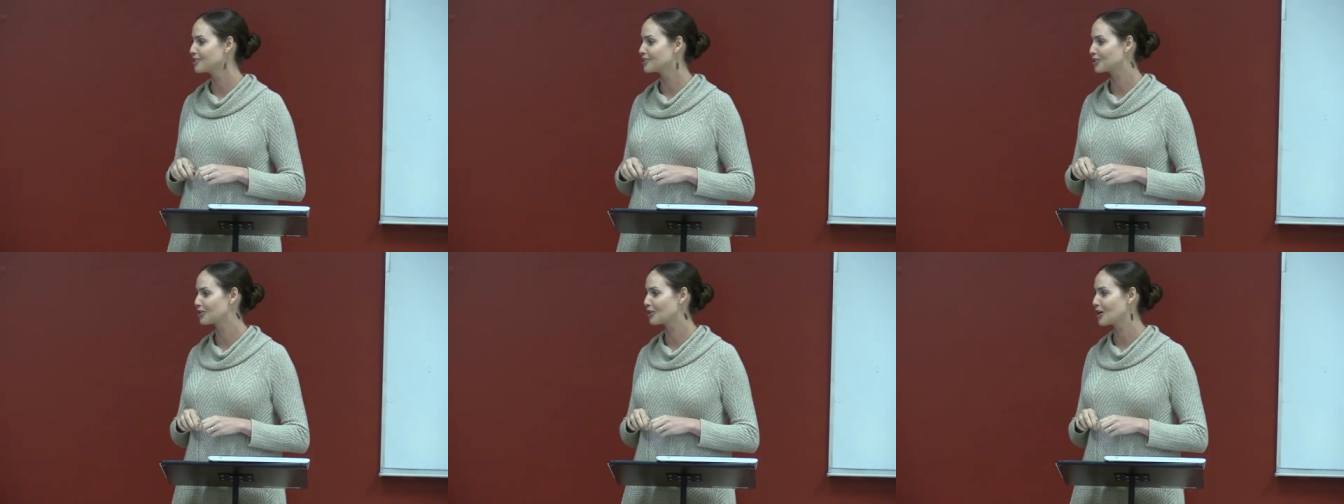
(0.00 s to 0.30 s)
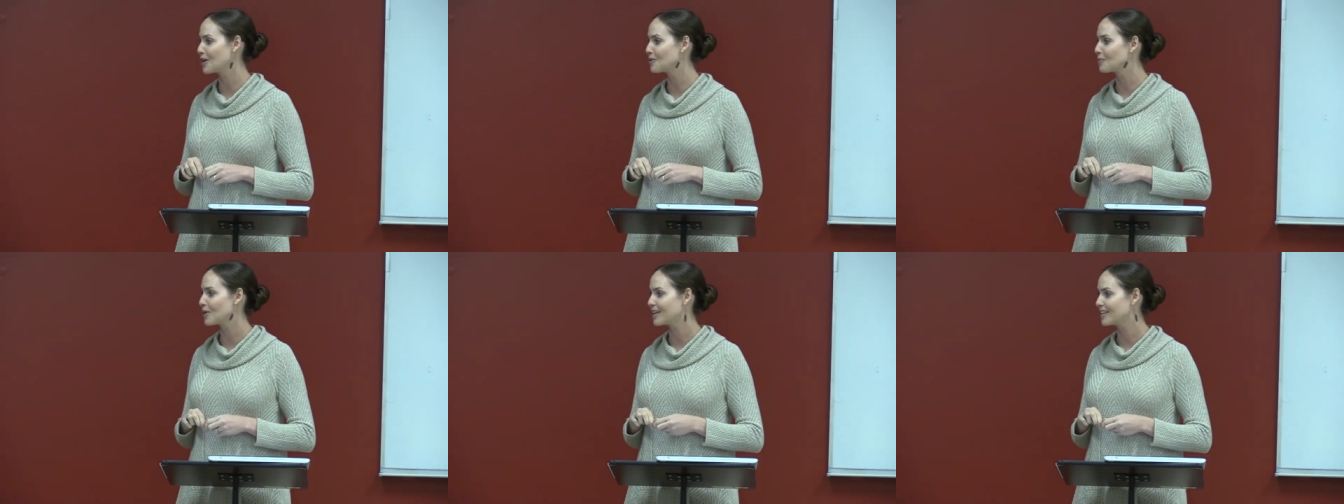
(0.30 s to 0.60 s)
is a
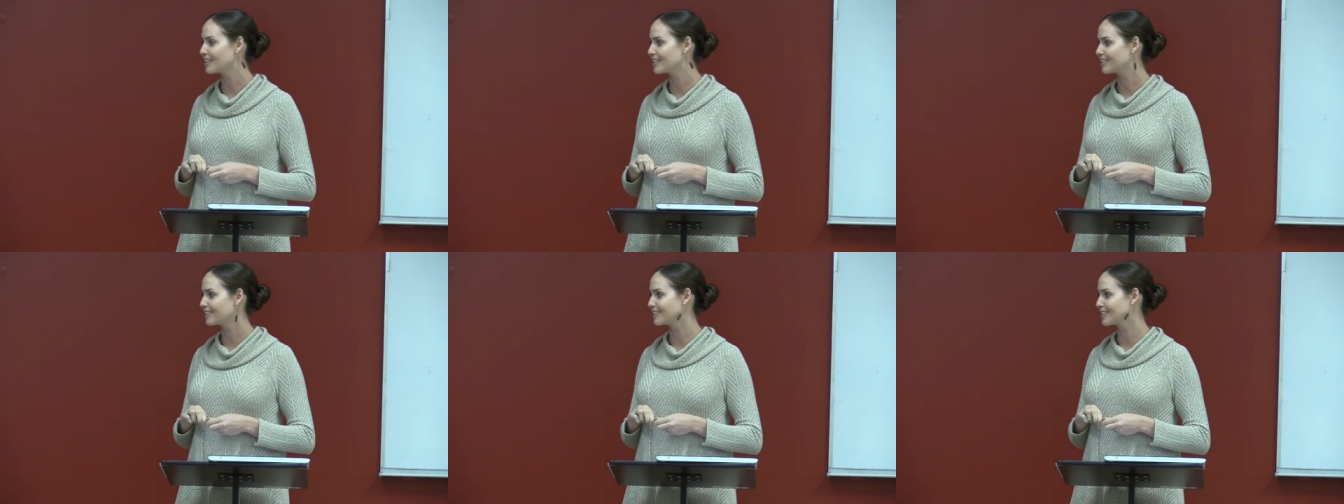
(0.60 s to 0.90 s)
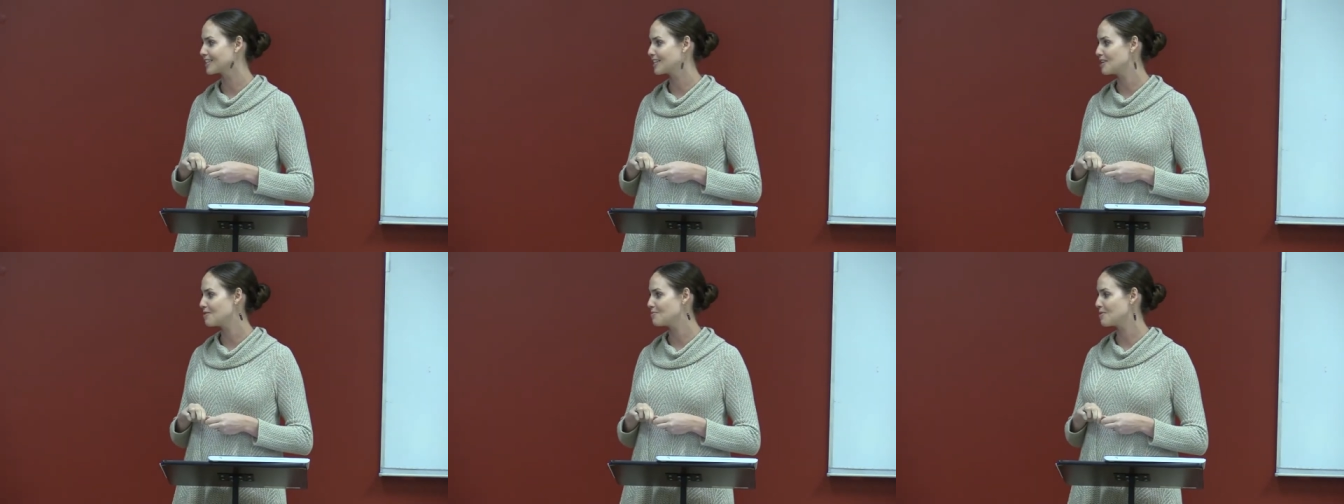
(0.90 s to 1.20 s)
great way to,
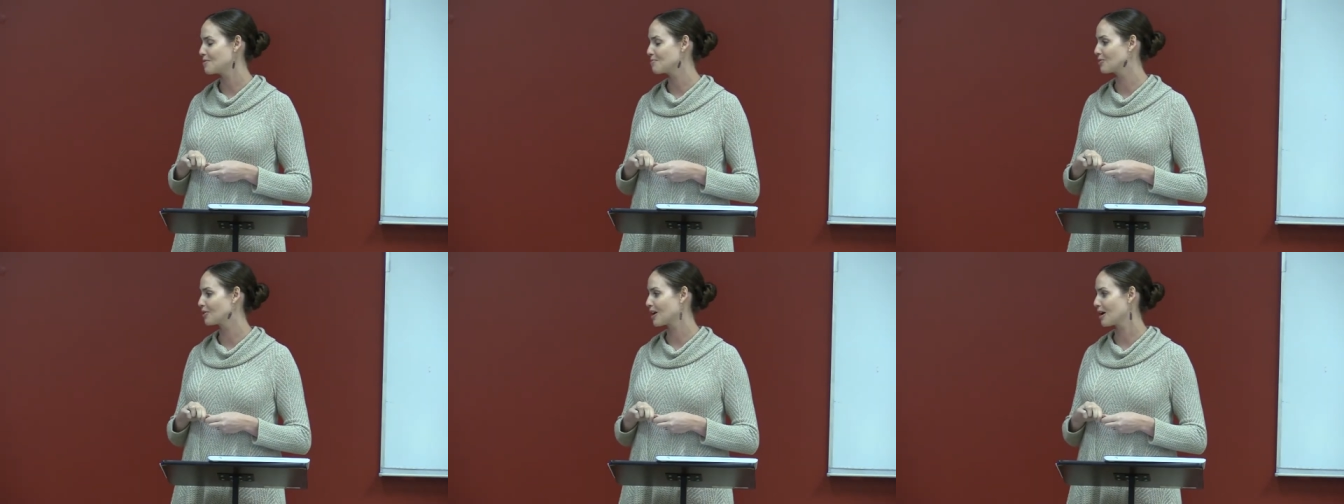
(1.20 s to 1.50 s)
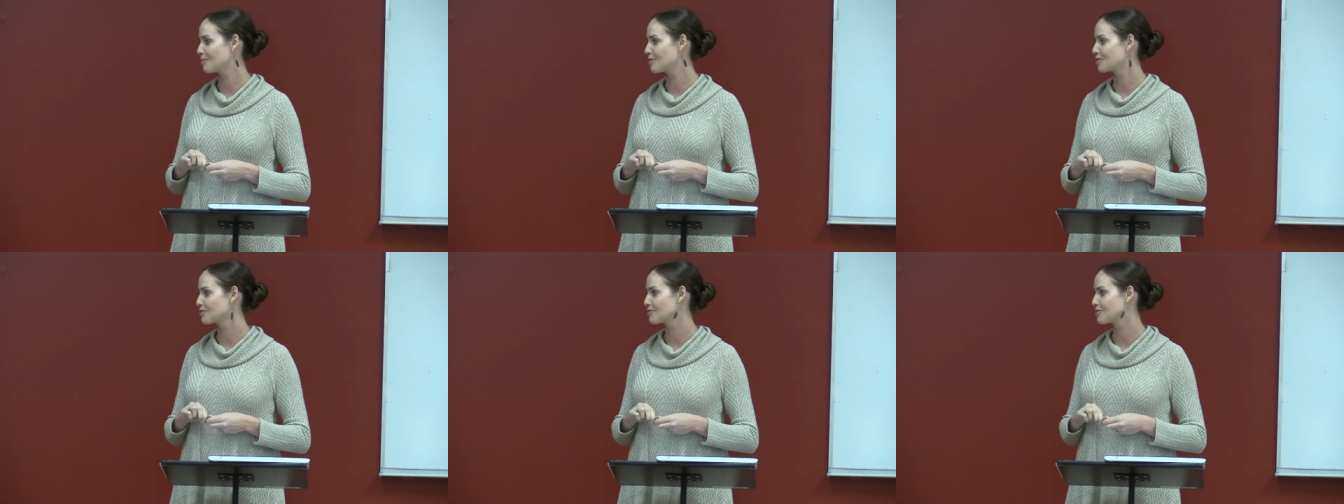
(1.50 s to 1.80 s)
to keep people
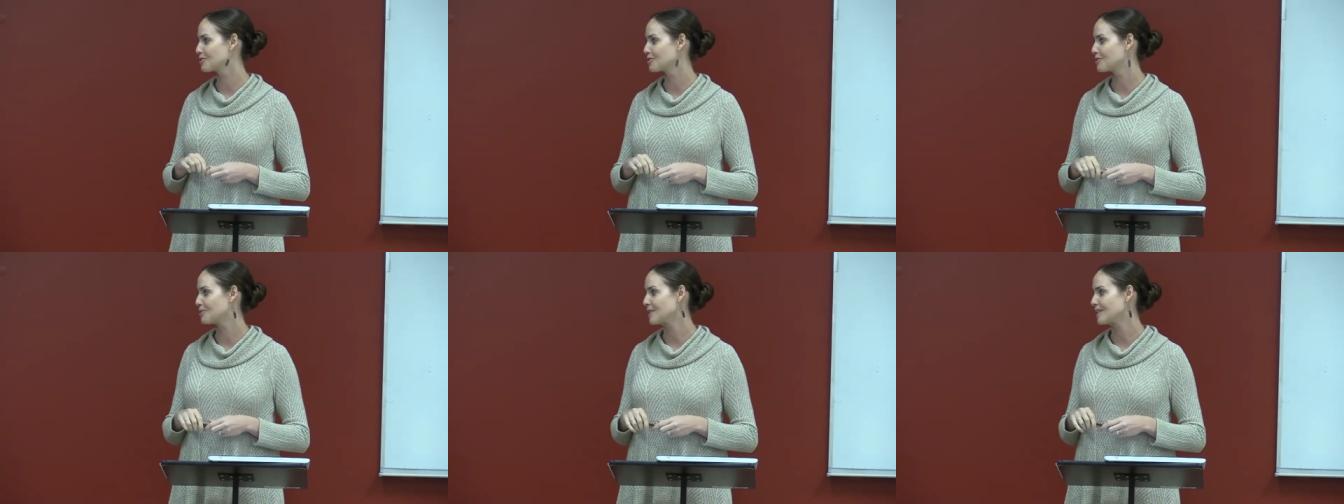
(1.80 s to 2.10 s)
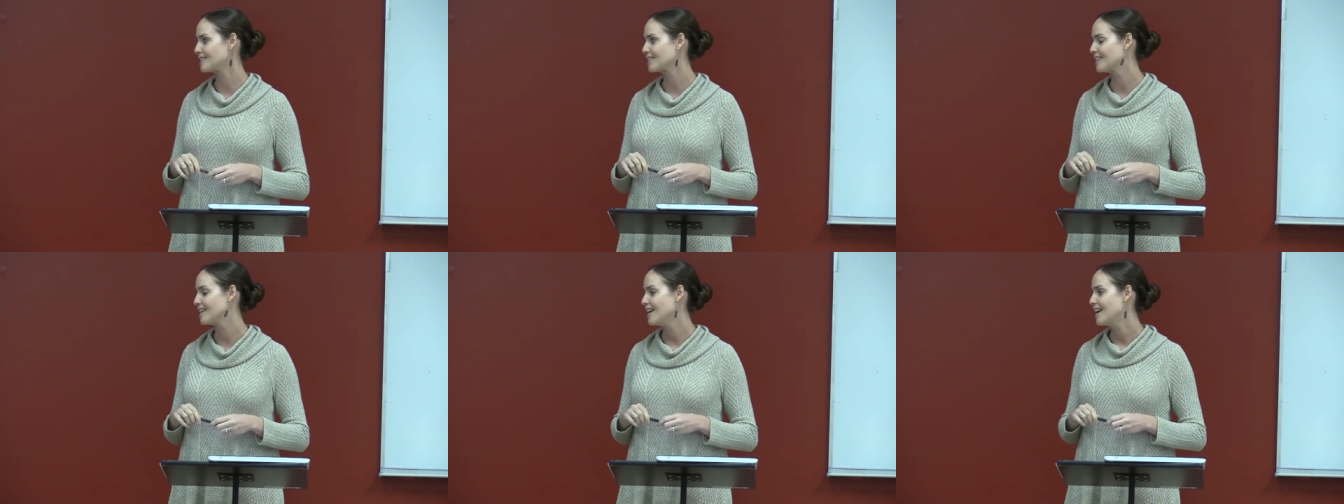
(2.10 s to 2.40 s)
coming through the
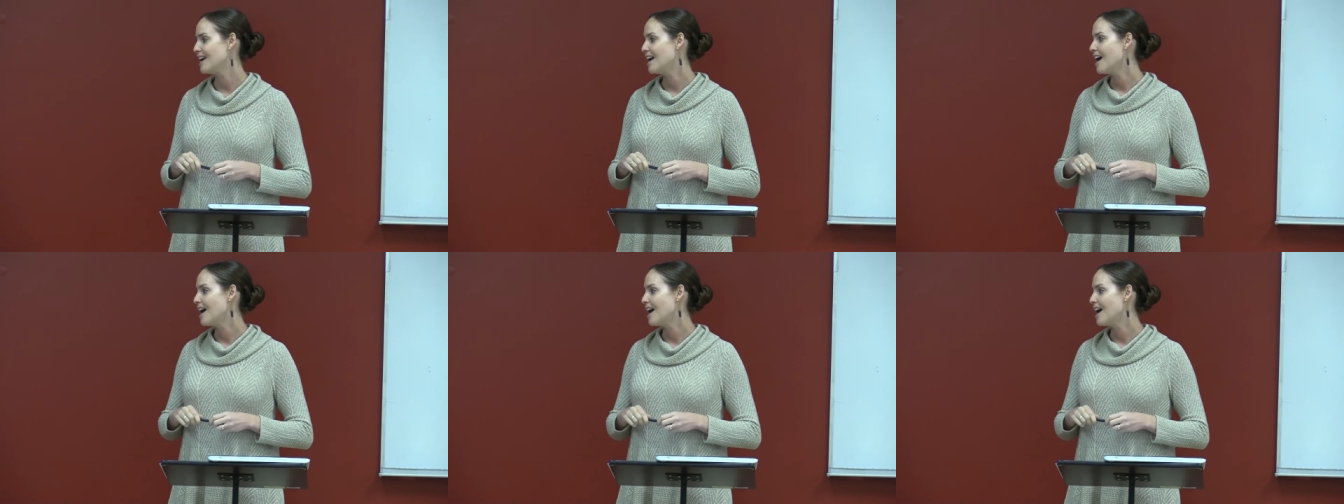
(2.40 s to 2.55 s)
doors.